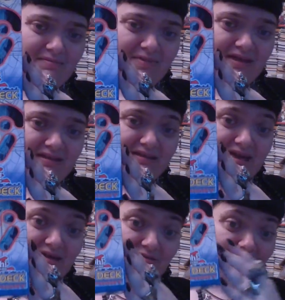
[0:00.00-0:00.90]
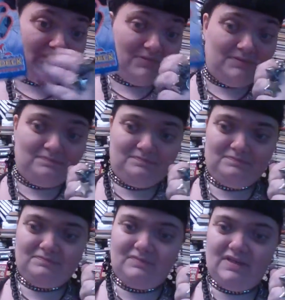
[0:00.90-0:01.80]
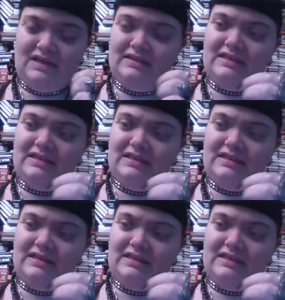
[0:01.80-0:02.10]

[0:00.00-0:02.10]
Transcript: But yeah, I got that one, and